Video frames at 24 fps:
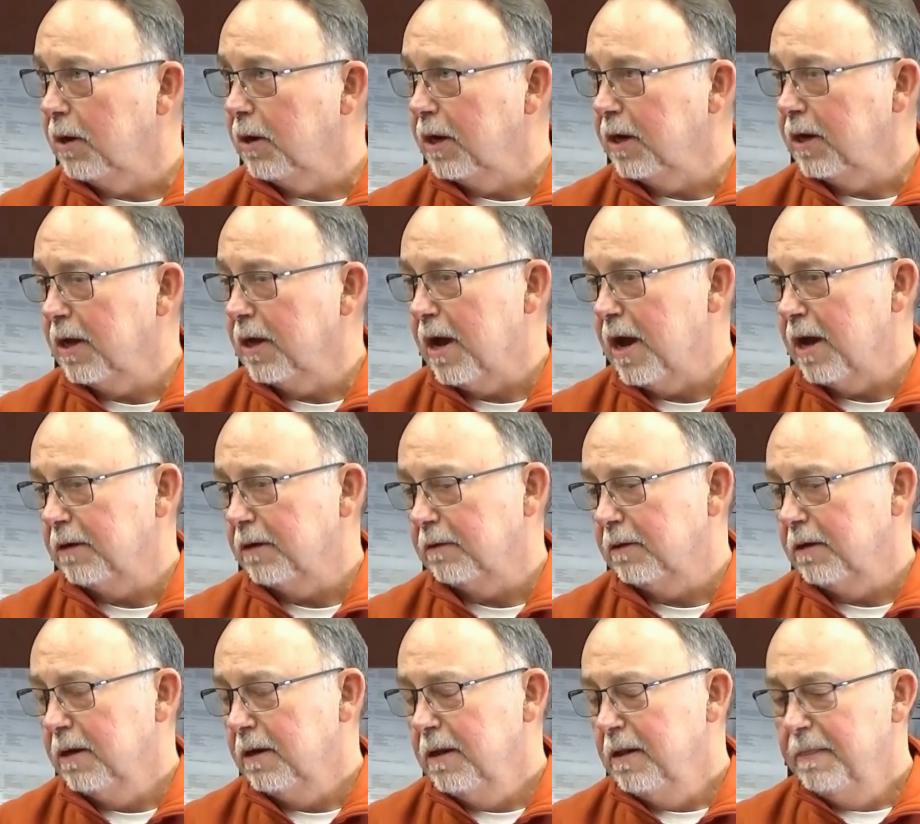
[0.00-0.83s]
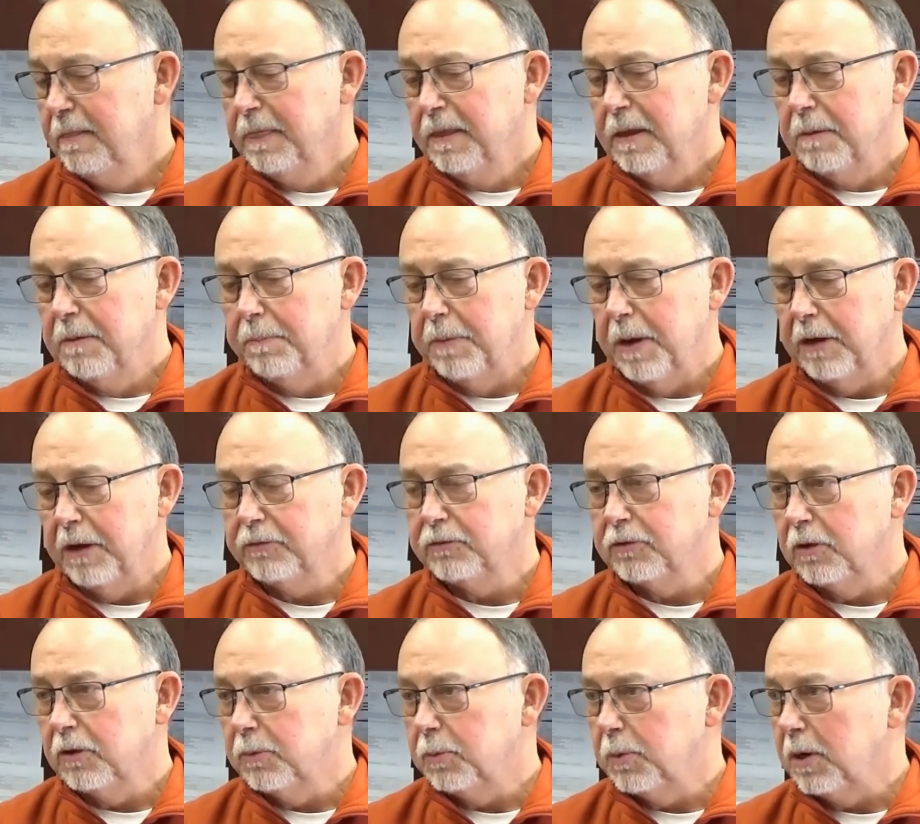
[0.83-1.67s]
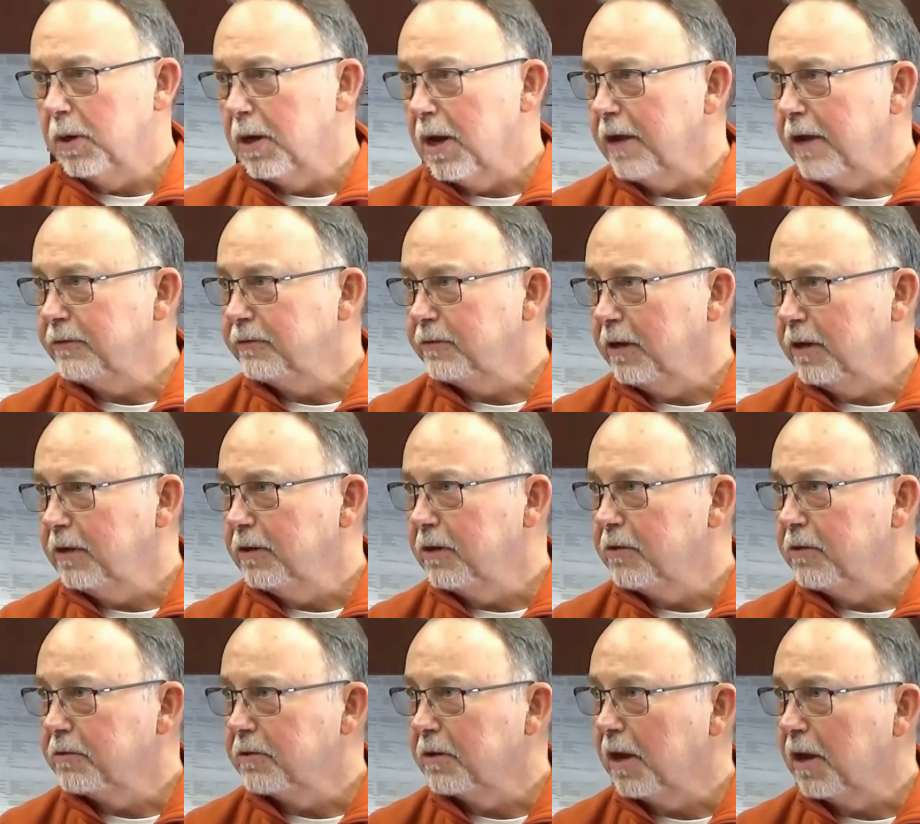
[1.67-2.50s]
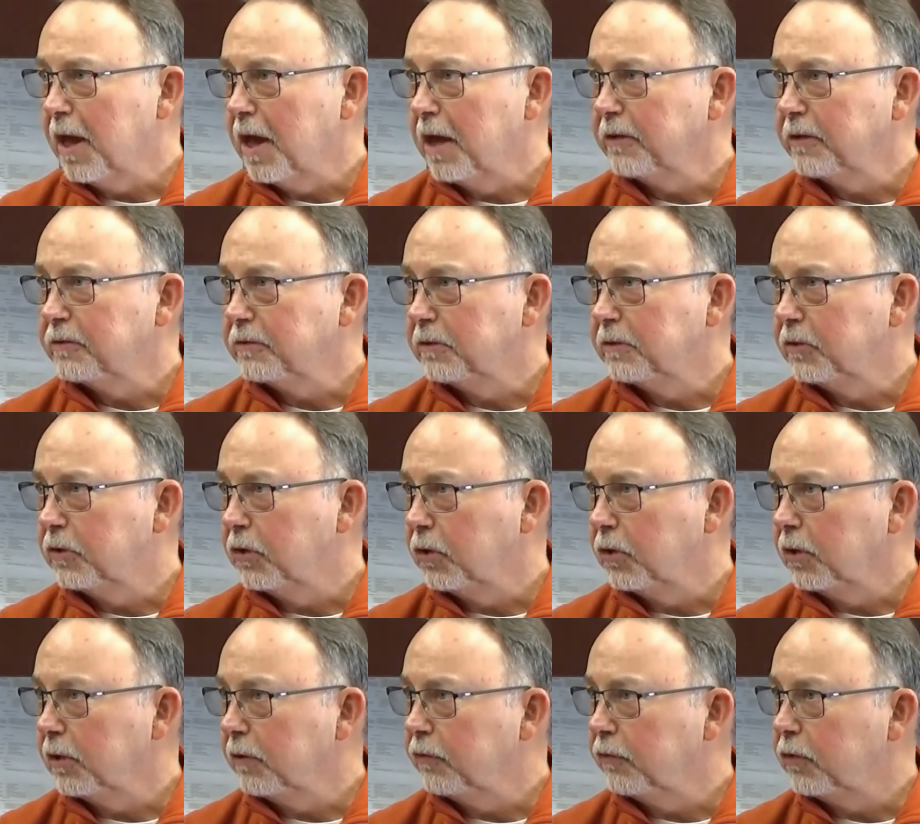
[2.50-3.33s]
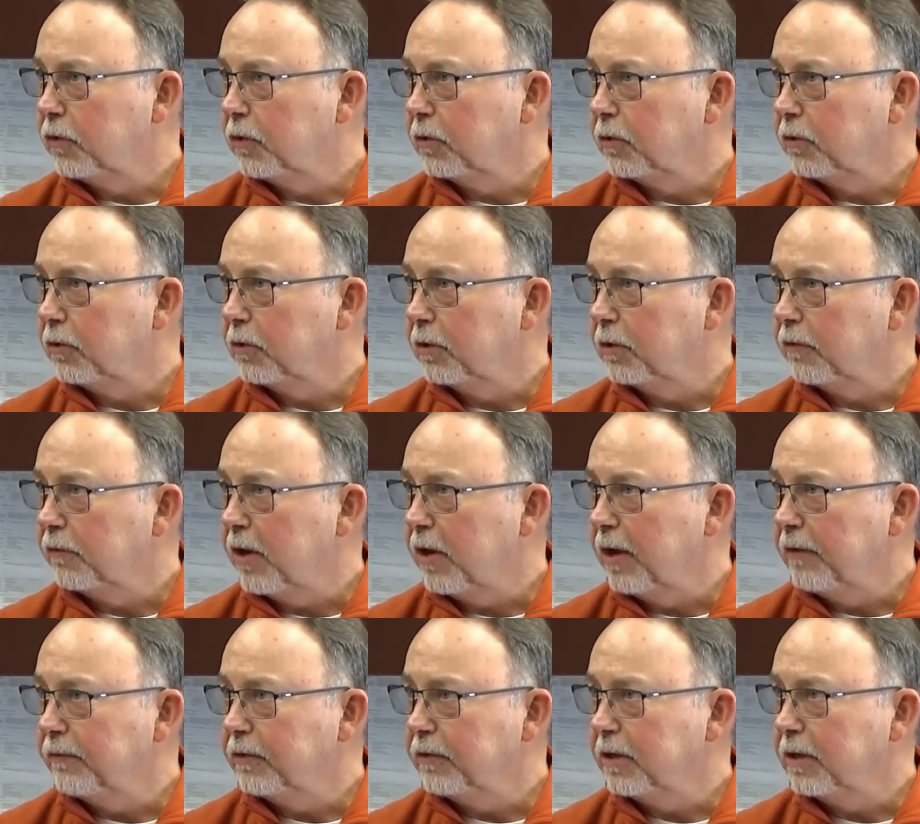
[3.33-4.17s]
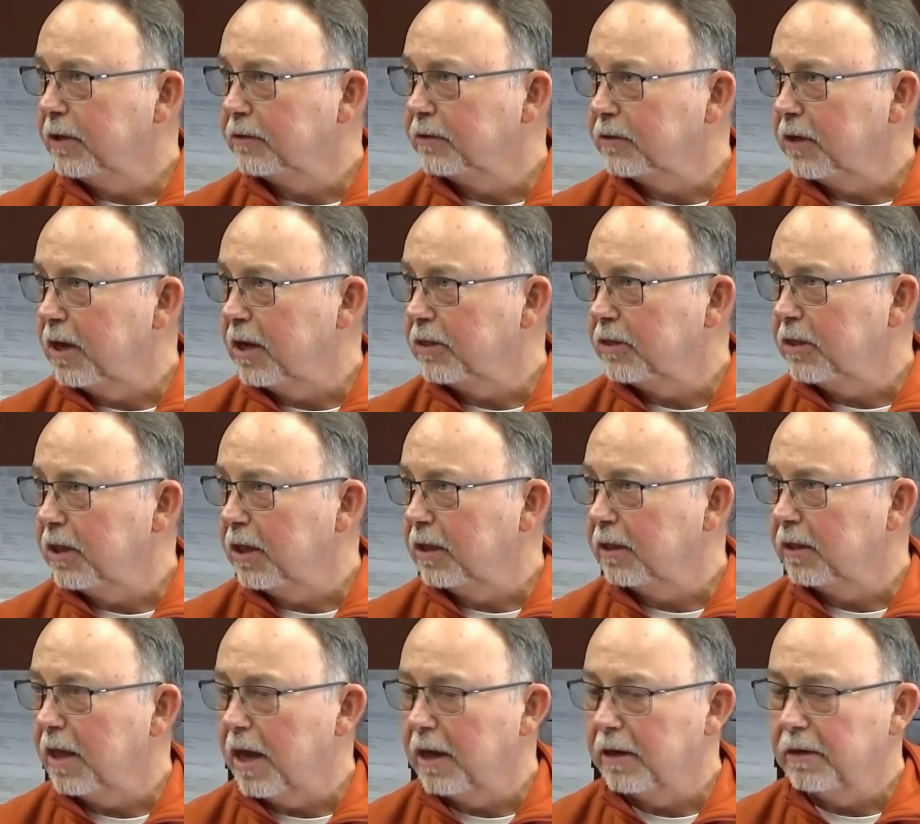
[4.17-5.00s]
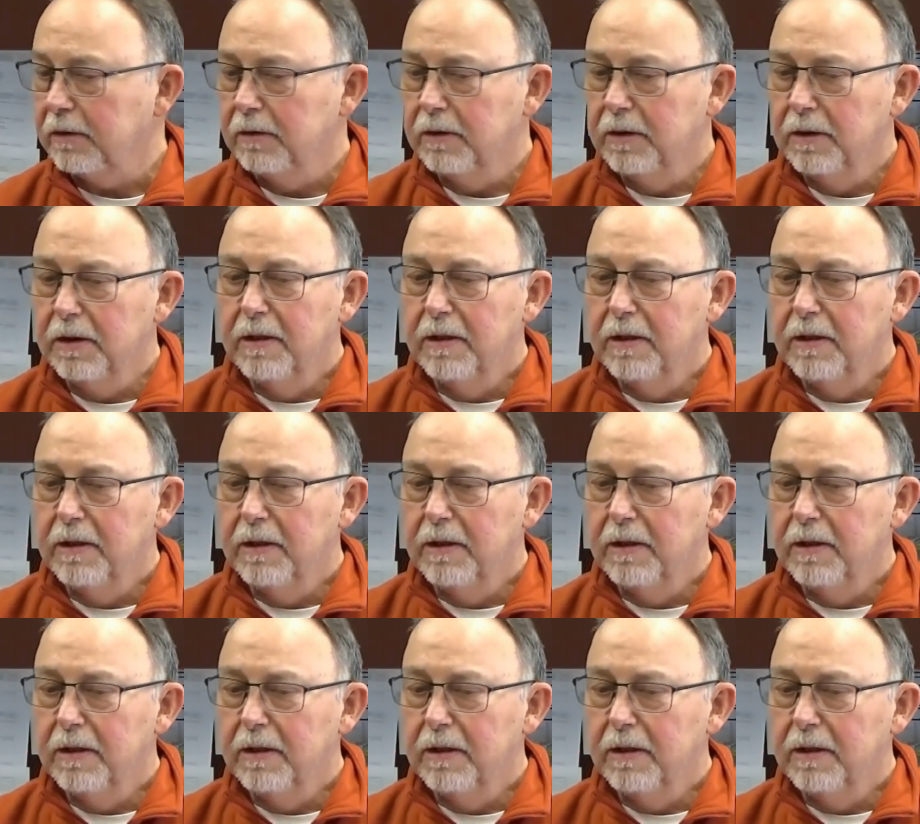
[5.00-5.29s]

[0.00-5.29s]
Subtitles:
I based on what I've seen over the last 34, 35 years, I think that